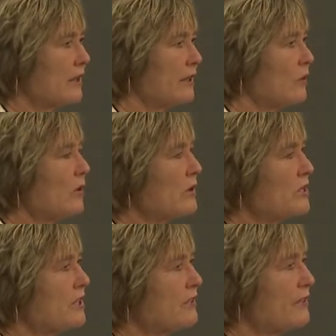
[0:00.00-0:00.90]
and awarded
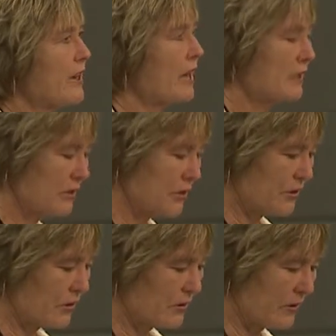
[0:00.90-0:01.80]
to Nevada
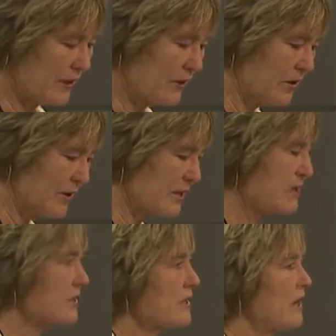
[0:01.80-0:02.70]
to
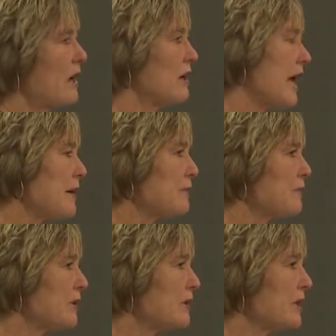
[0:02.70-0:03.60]
increase our
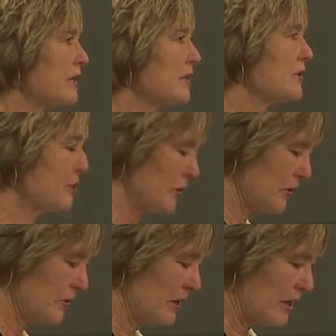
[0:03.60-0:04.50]
capability
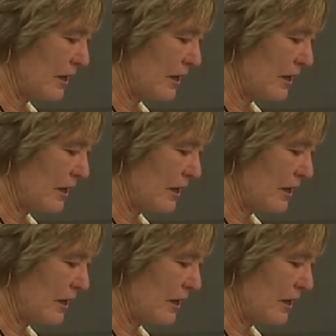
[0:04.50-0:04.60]
to